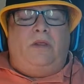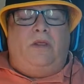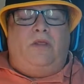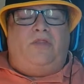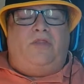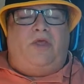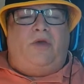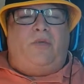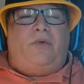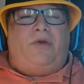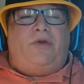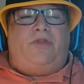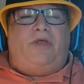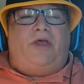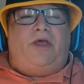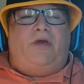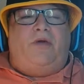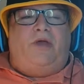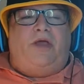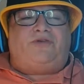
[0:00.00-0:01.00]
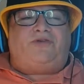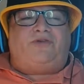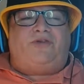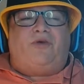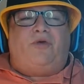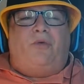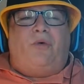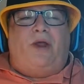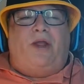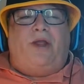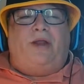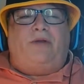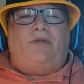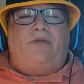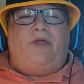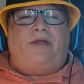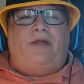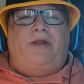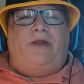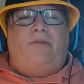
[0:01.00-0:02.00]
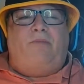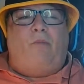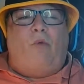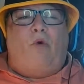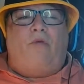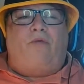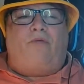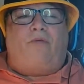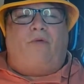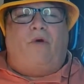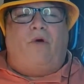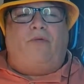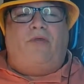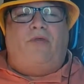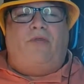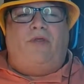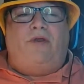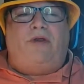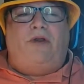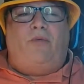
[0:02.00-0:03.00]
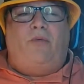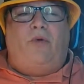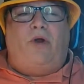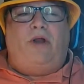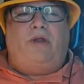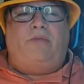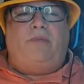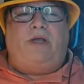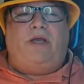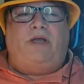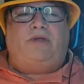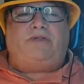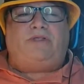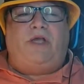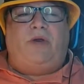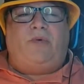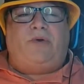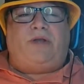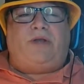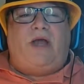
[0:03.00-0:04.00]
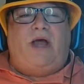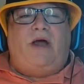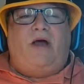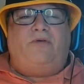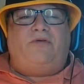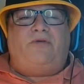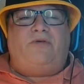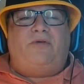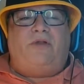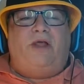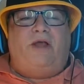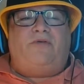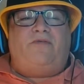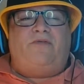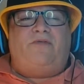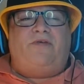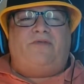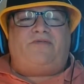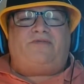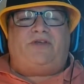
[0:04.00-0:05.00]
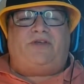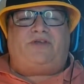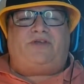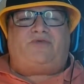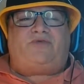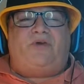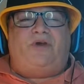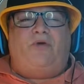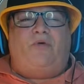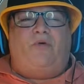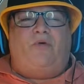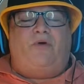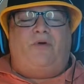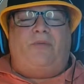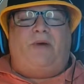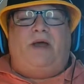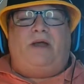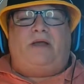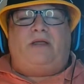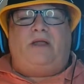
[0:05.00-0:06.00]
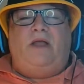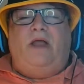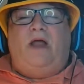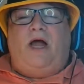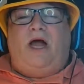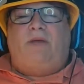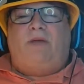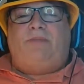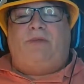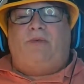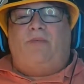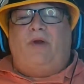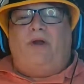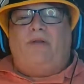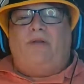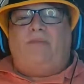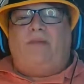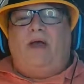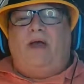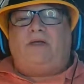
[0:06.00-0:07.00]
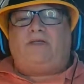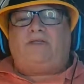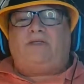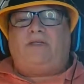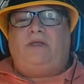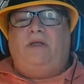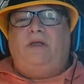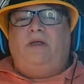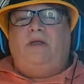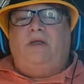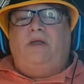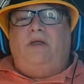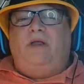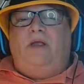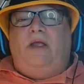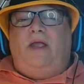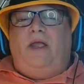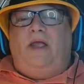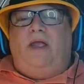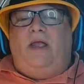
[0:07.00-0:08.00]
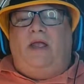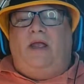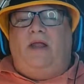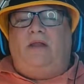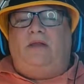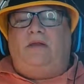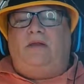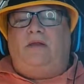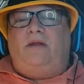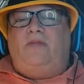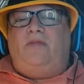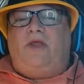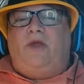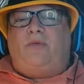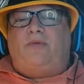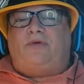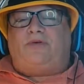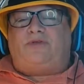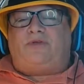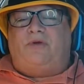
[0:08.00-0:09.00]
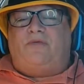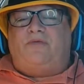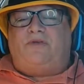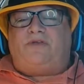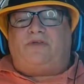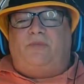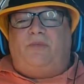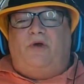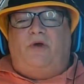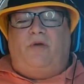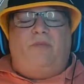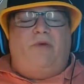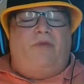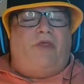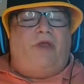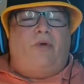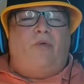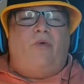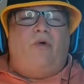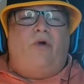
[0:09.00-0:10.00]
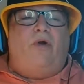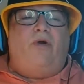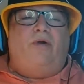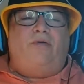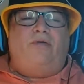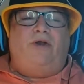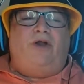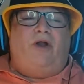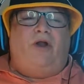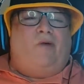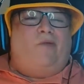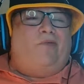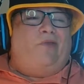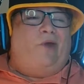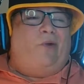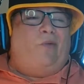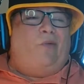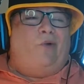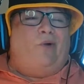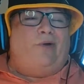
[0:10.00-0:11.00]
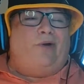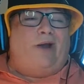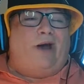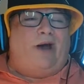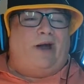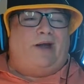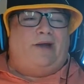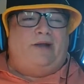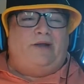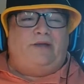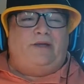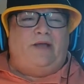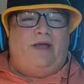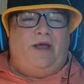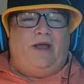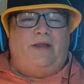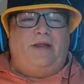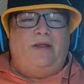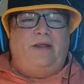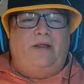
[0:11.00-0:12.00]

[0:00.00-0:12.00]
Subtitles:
They went against the grain. They did more throwing than they did running because they were down to like fifth, sixth string running backs. And they were serviceable, but they weren't knocking it dead.